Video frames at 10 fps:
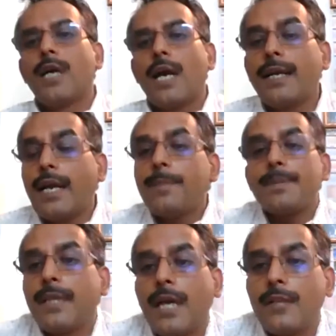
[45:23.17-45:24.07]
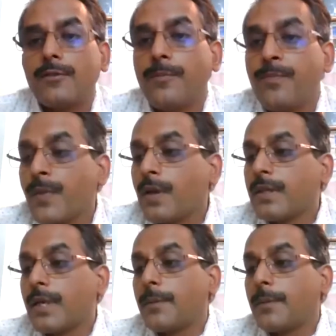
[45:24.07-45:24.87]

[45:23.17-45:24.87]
And I've seen also that